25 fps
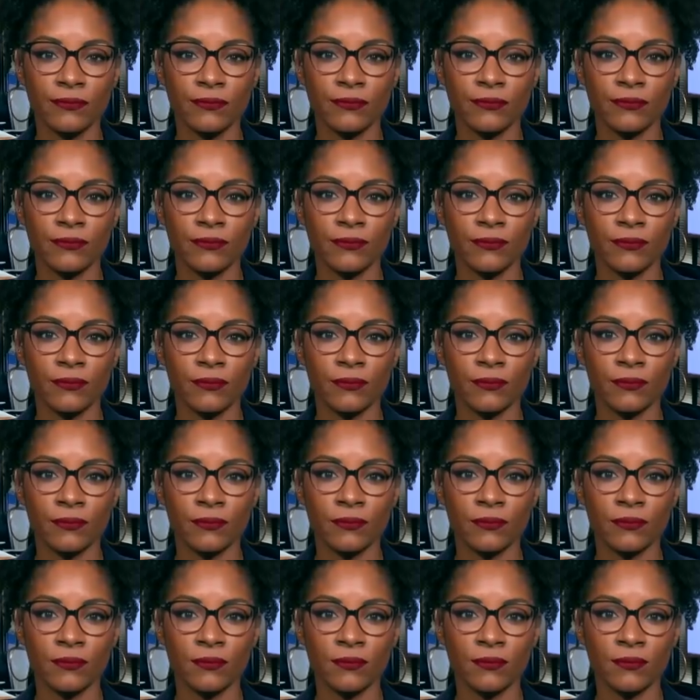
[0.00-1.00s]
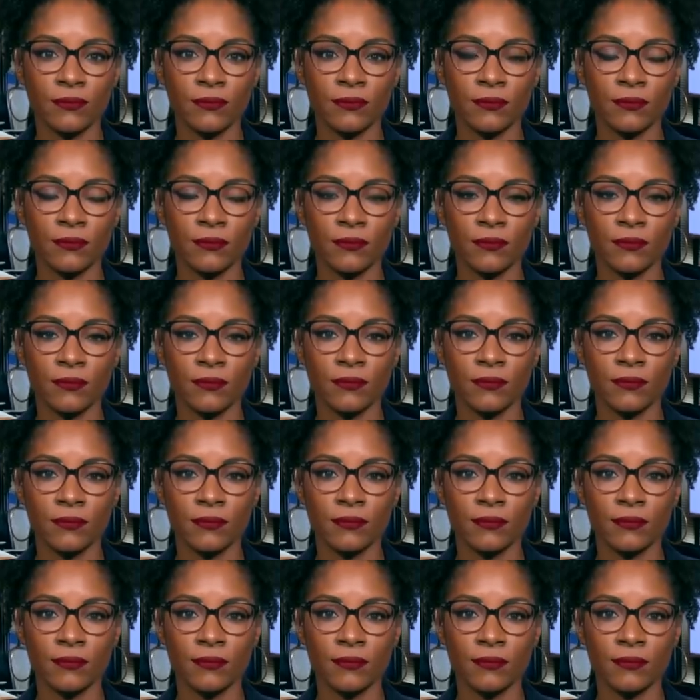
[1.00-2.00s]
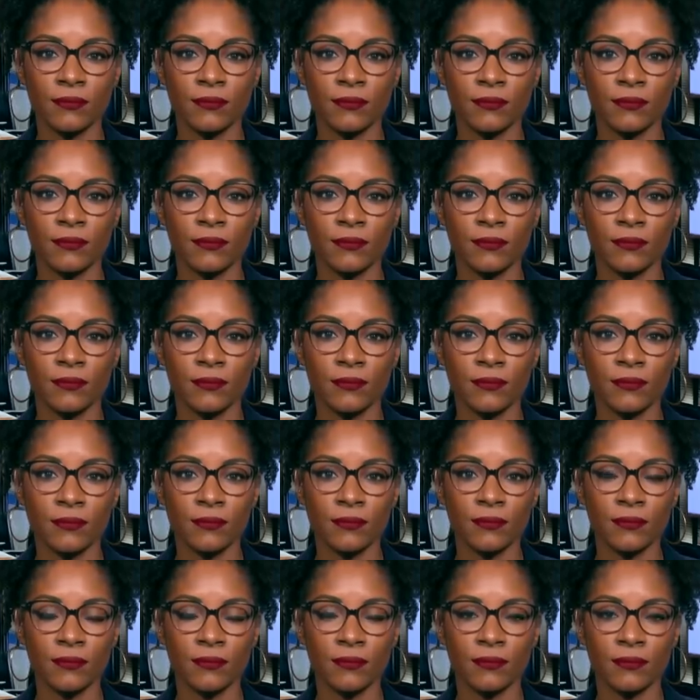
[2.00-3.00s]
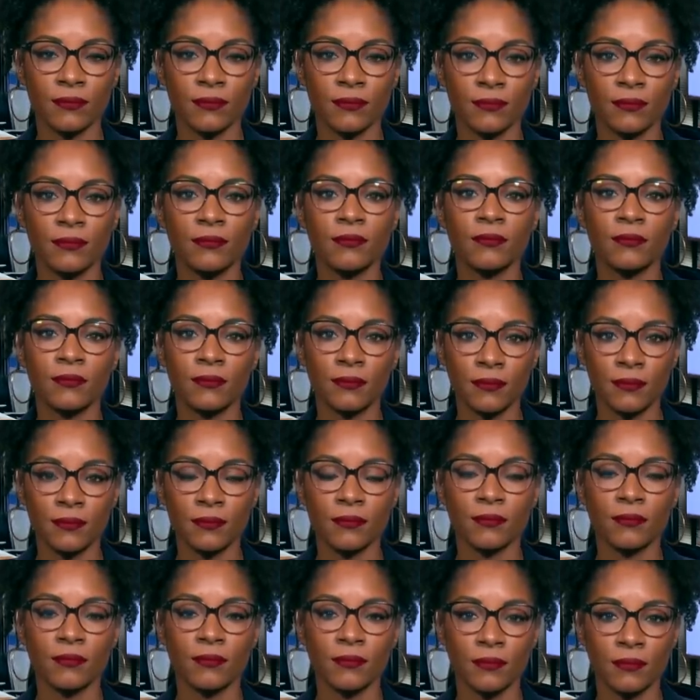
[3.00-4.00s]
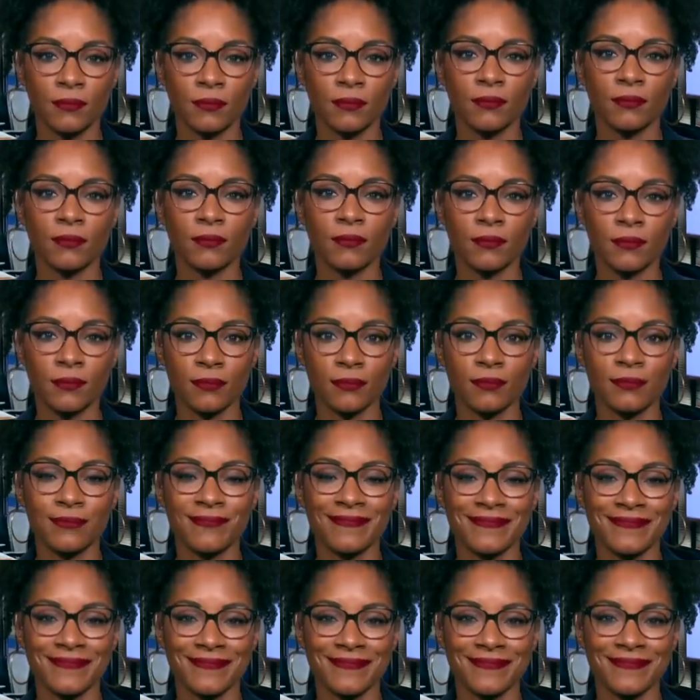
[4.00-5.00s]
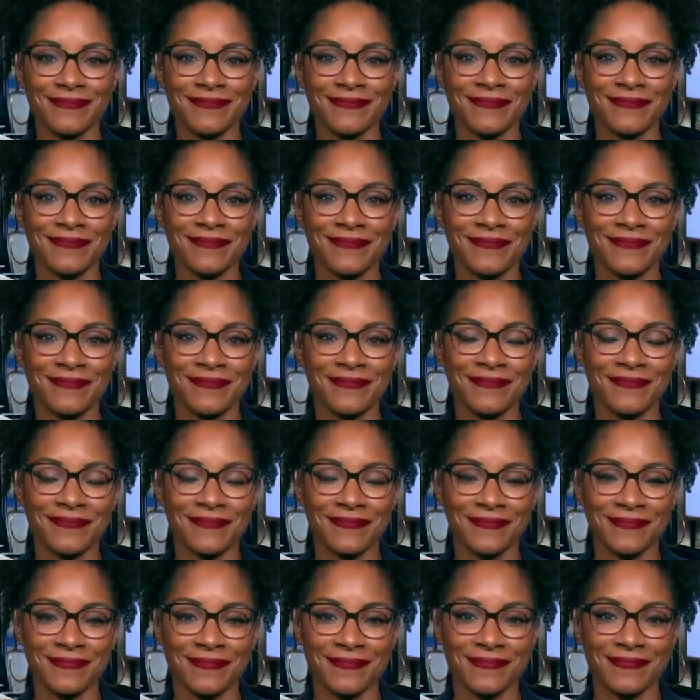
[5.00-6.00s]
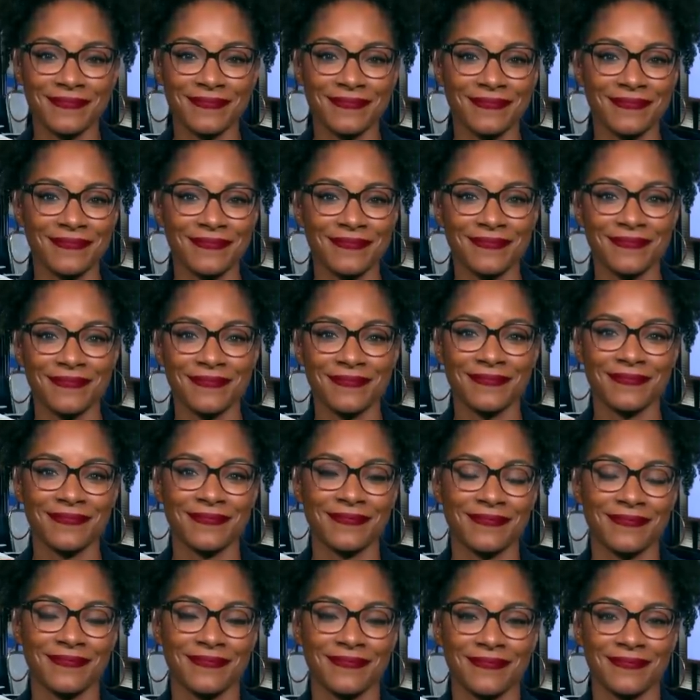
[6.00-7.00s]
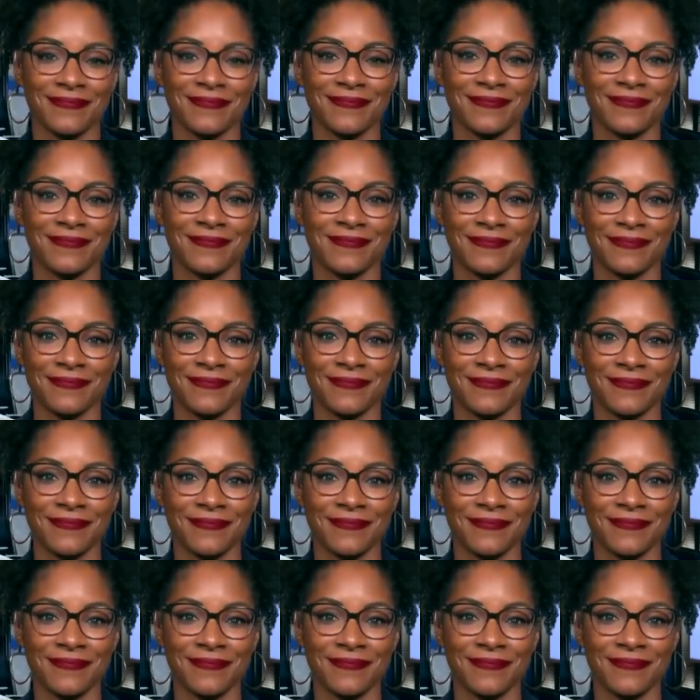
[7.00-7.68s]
No words are spoken by the person on screen.